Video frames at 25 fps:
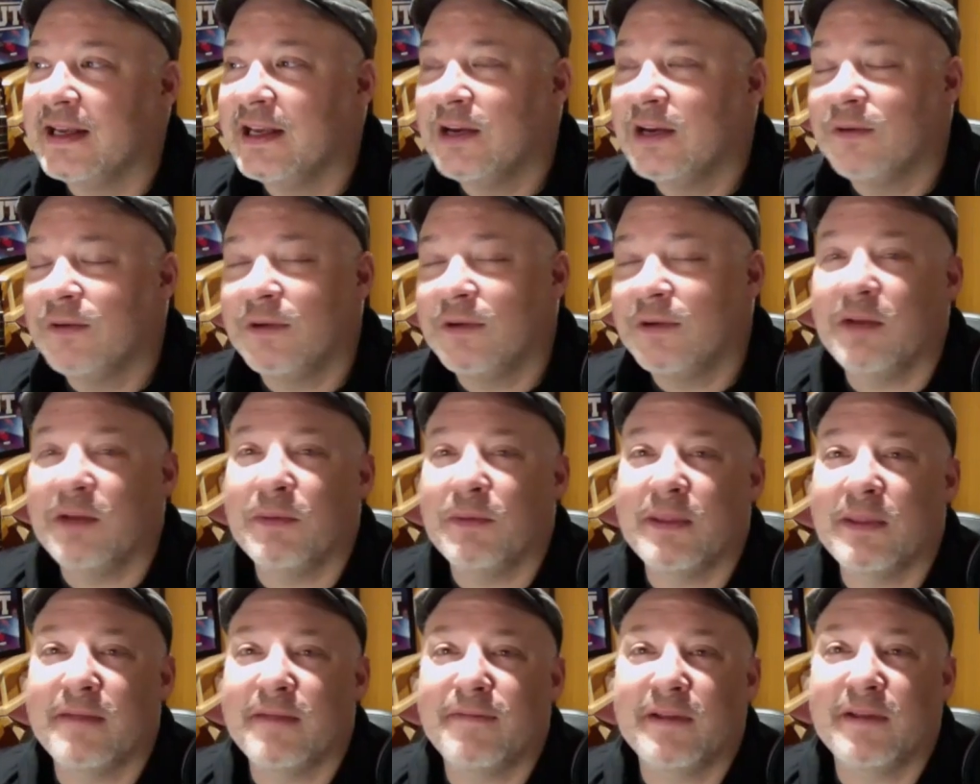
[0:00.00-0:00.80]

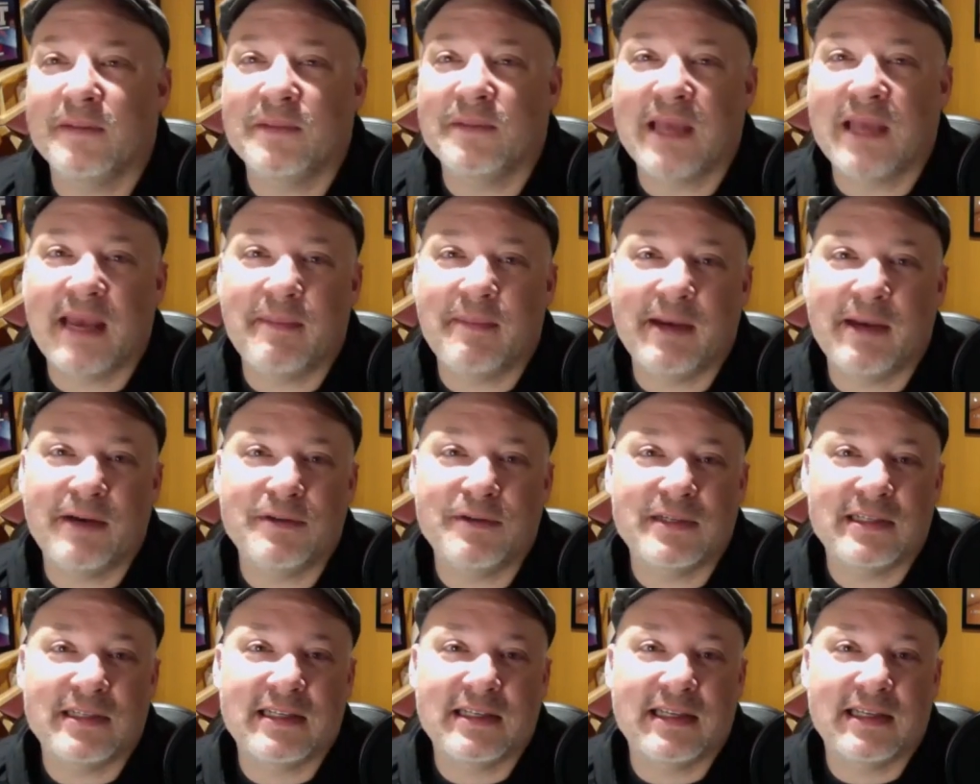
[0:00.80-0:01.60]
when the film came
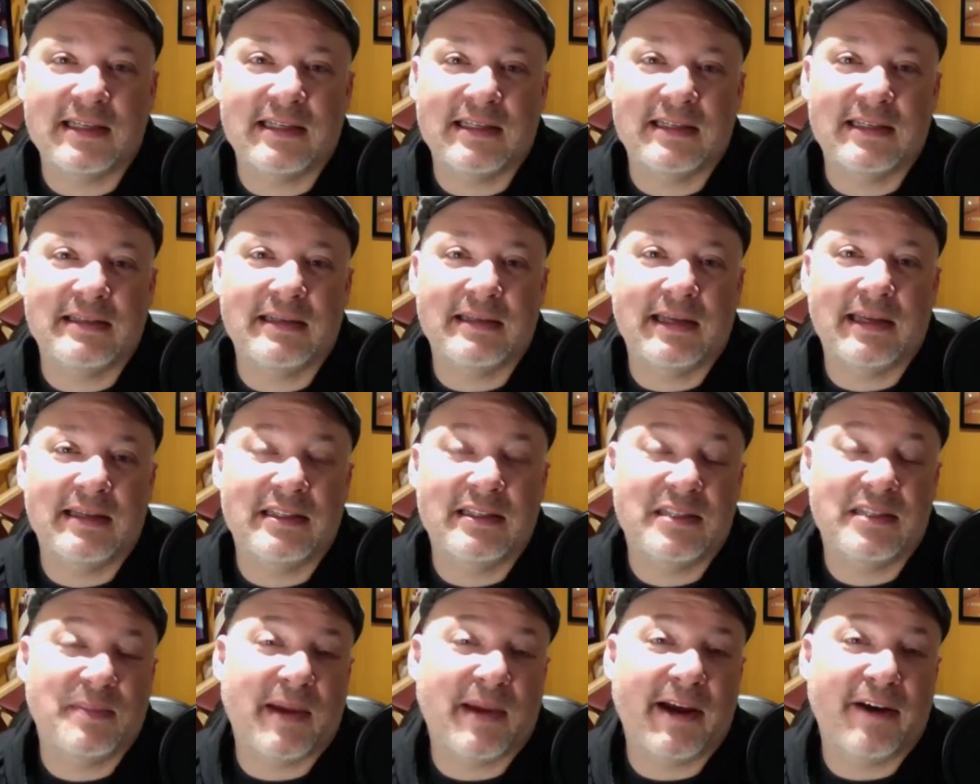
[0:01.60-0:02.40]
out, it
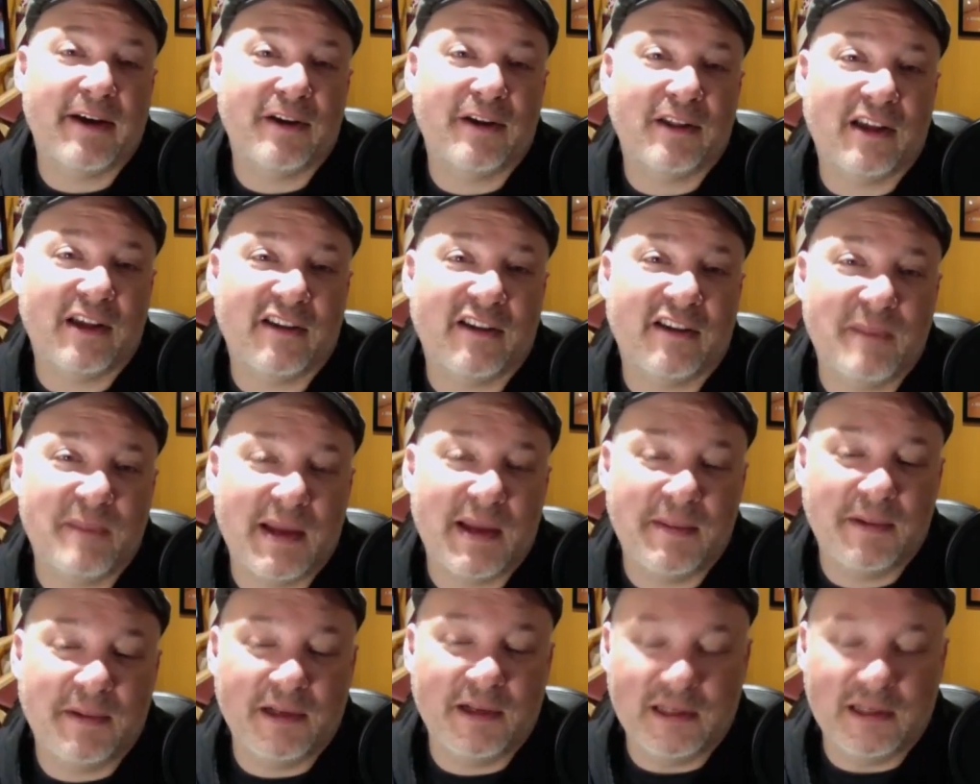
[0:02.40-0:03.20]
inspired a lot of
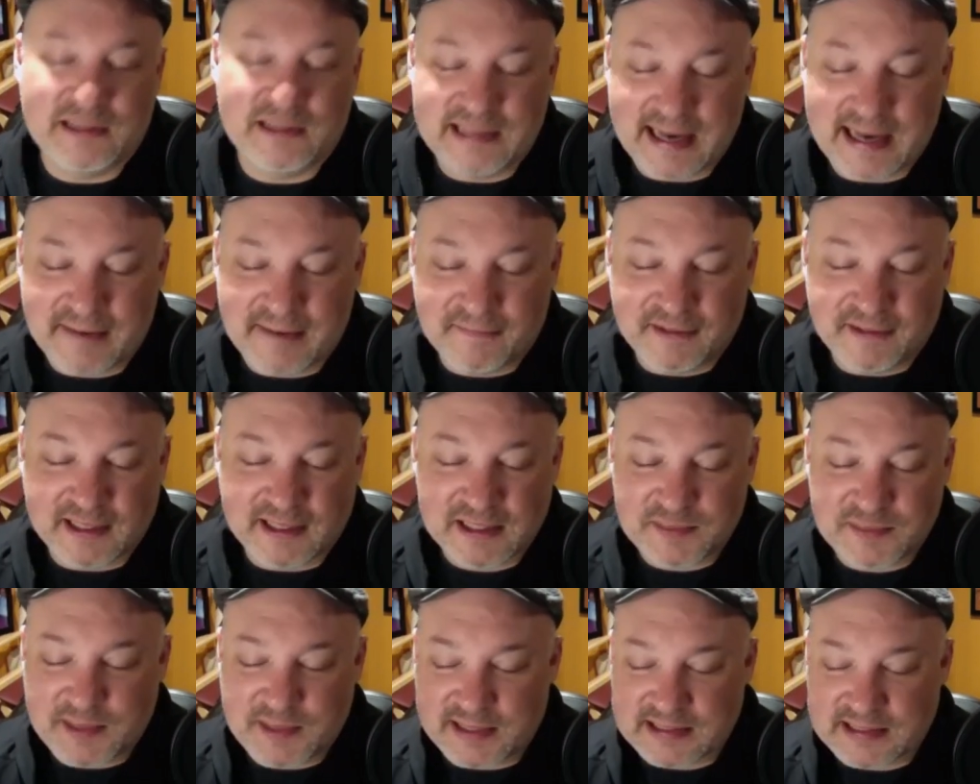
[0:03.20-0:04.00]
people.
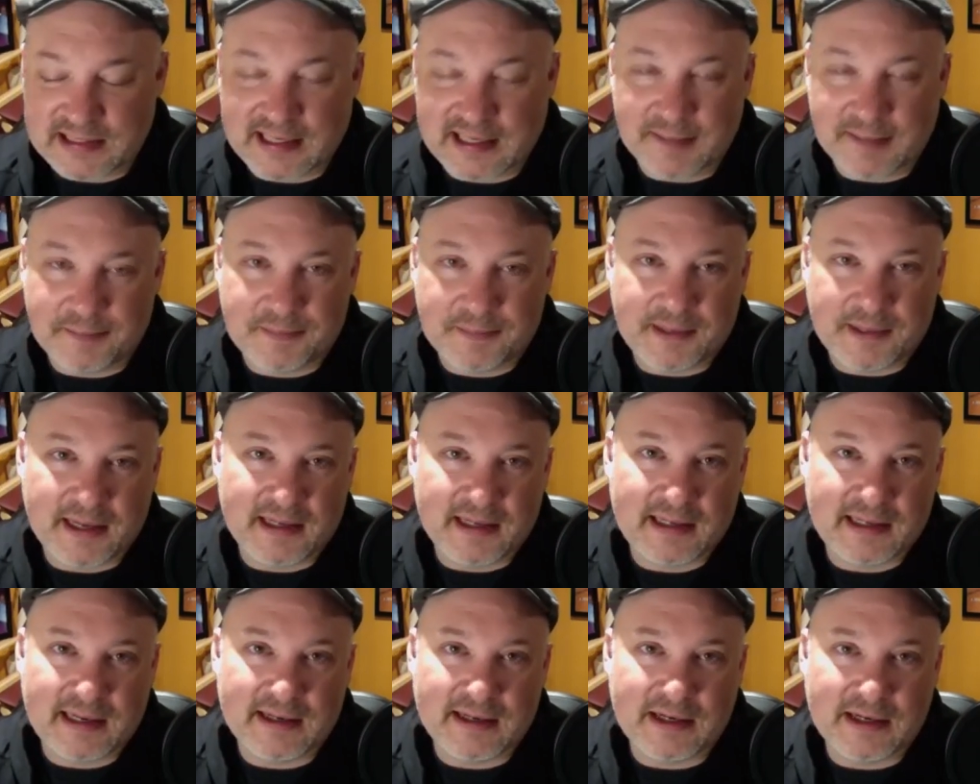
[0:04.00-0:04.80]
Netflix picked it up
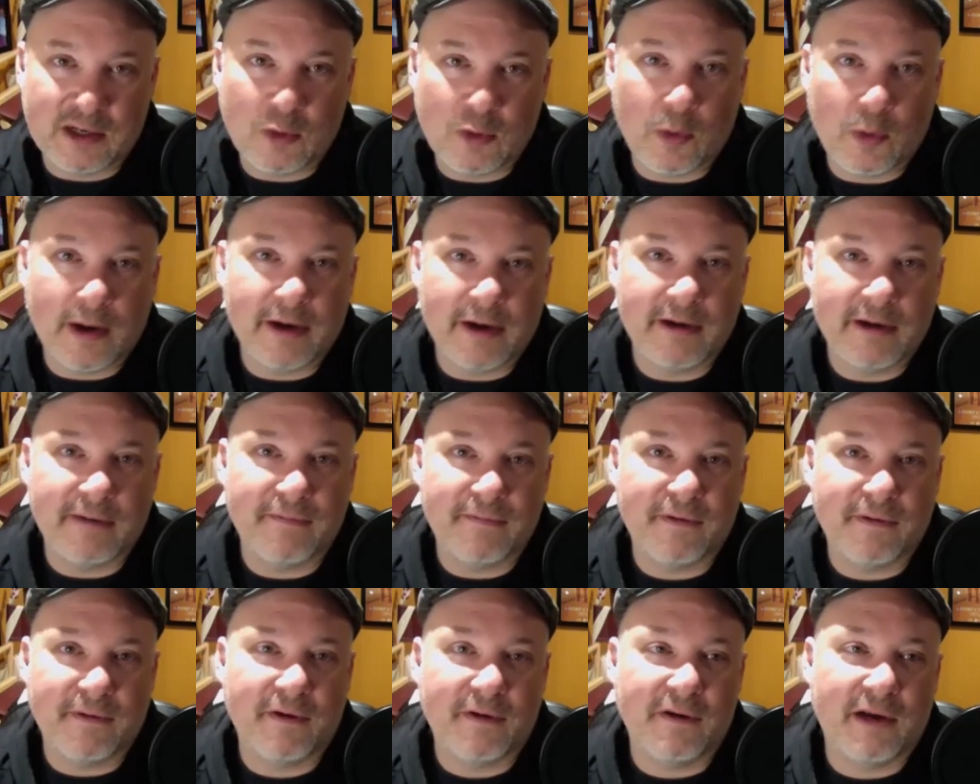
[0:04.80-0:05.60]
and acquired
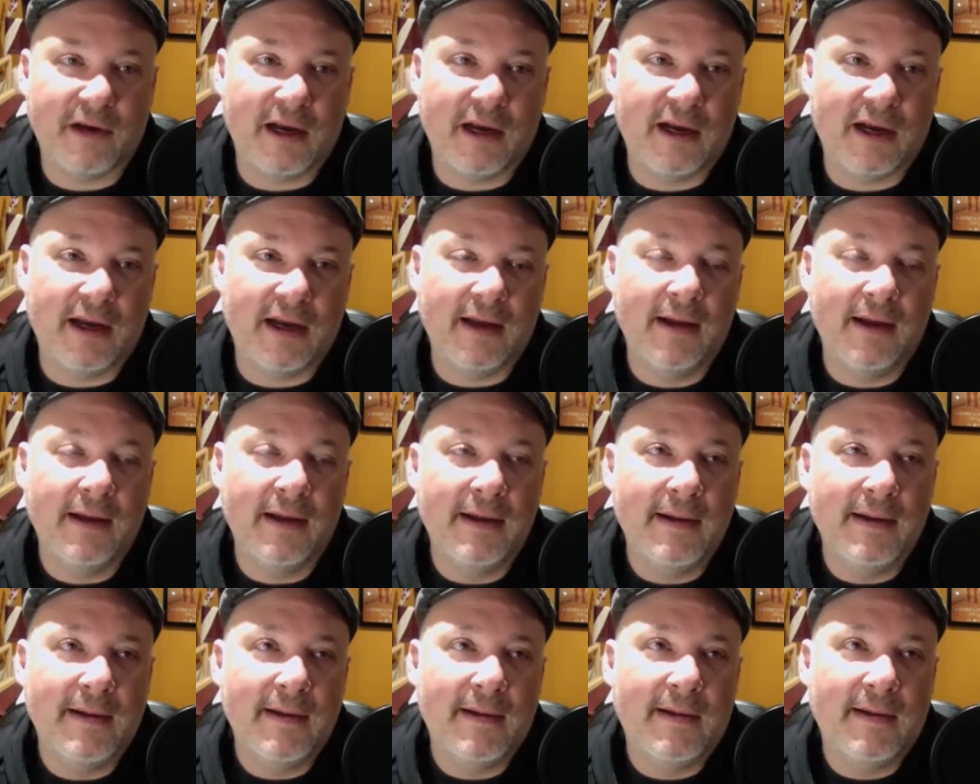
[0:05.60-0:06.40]
it for
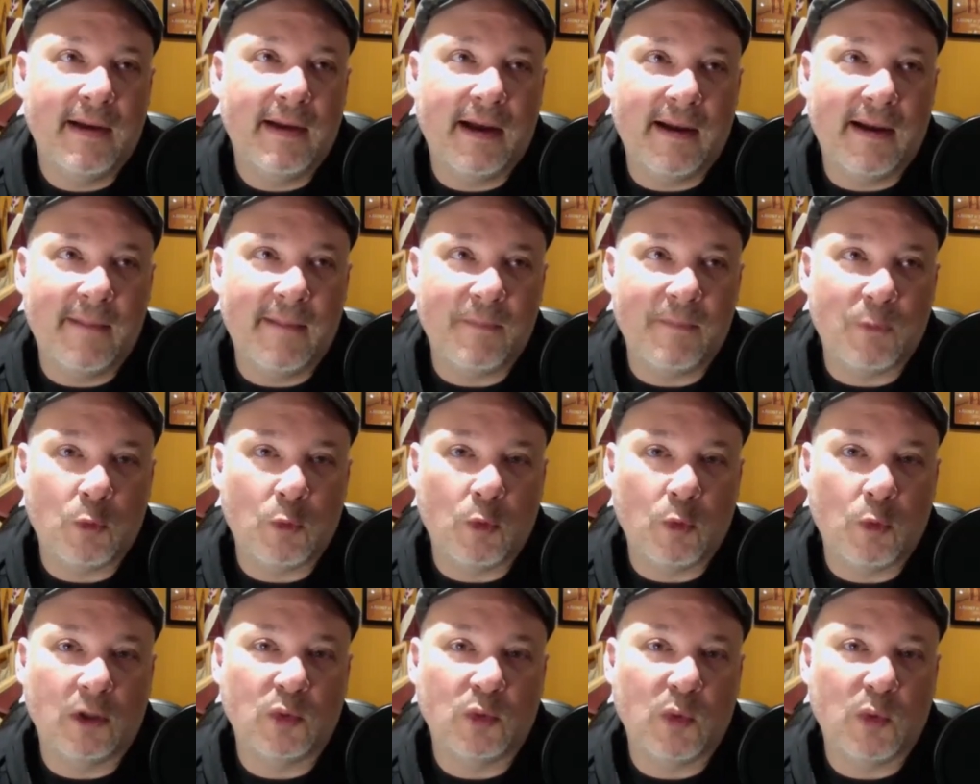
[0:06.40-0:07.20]

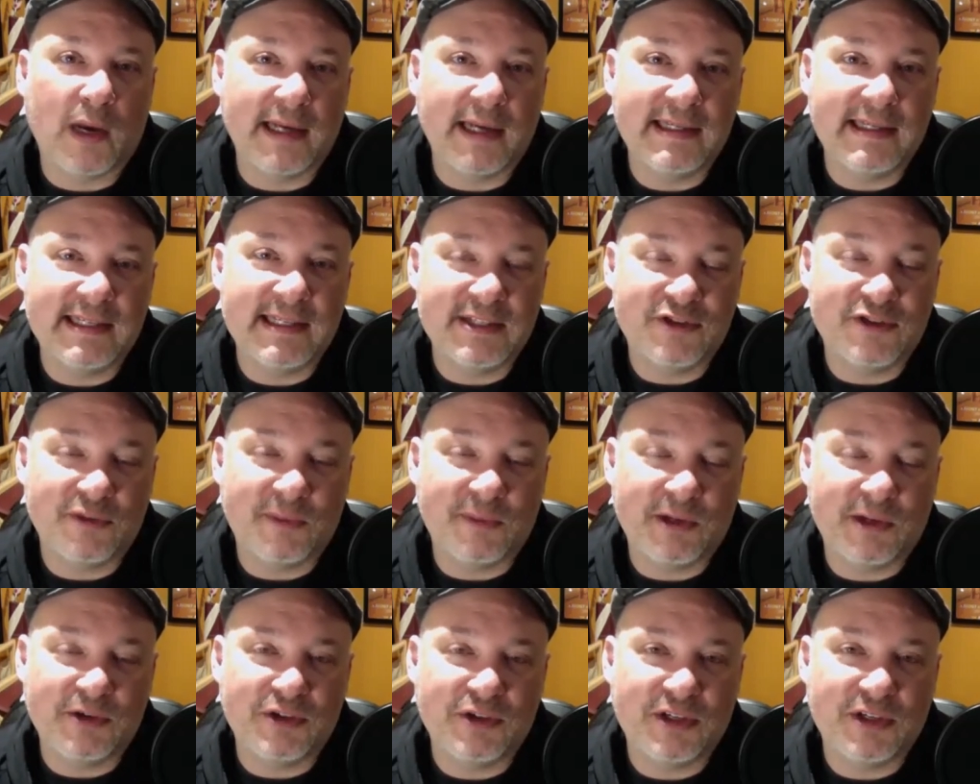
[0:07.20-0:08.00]
worldwide
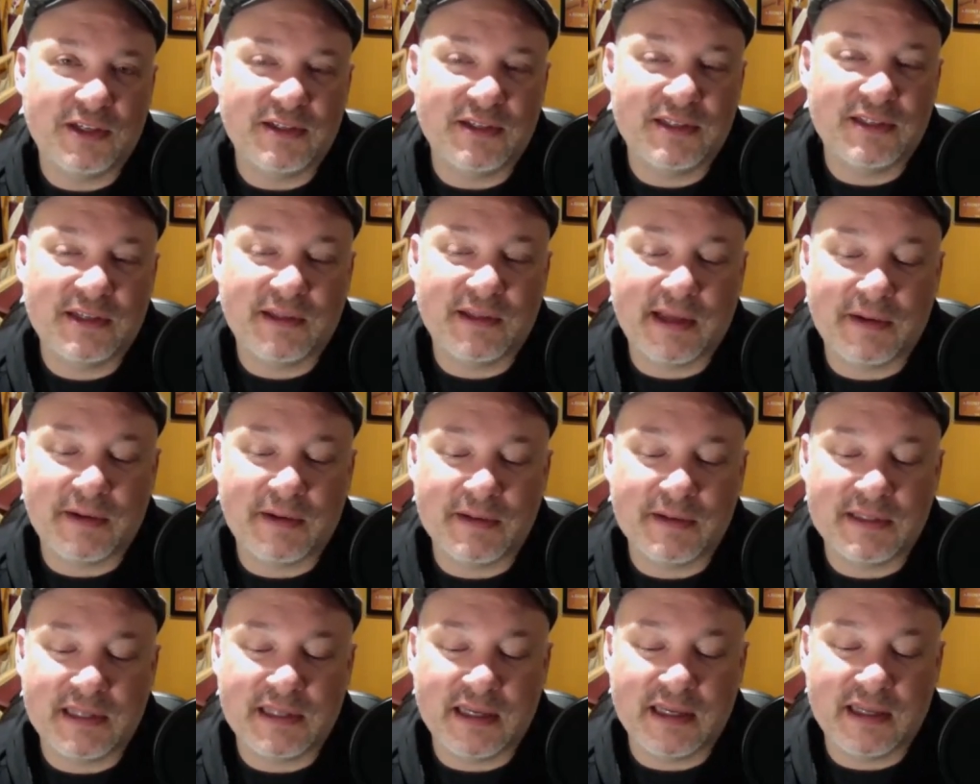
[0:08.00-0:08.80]
distribution. So that
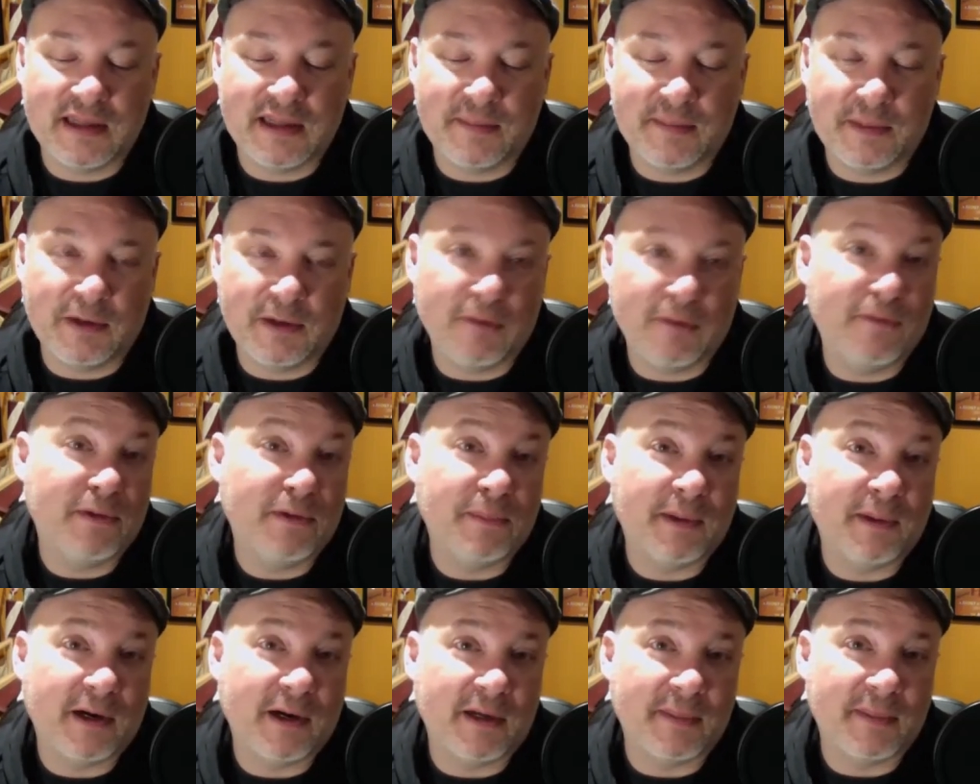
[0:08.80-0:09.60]
was the
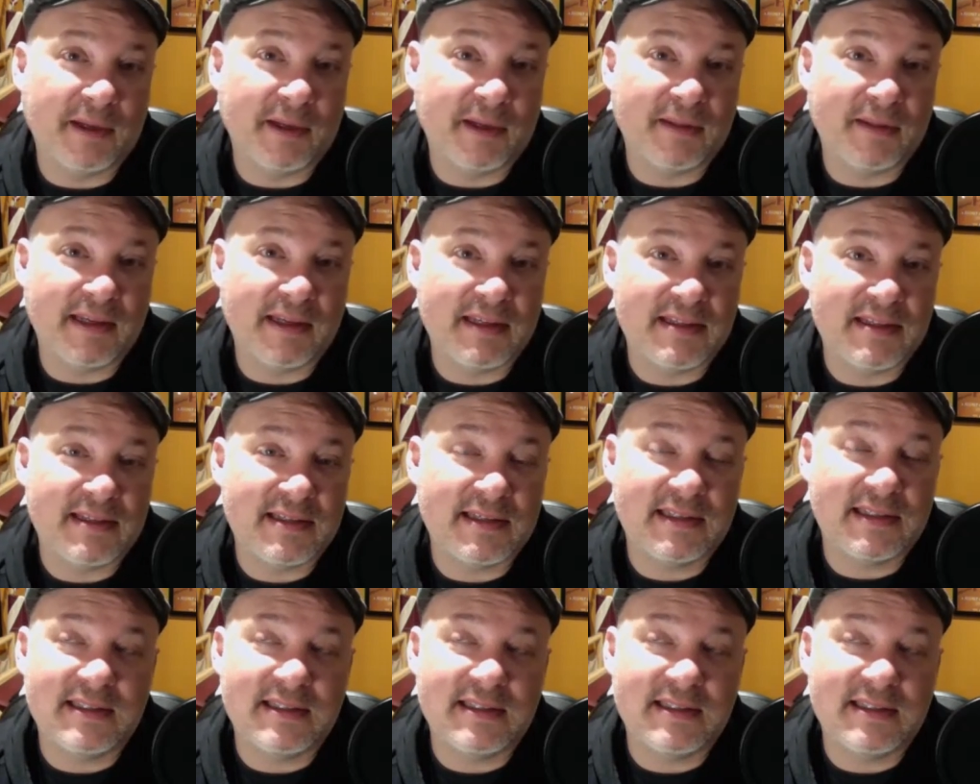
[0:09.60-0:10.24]
beautiful part about this.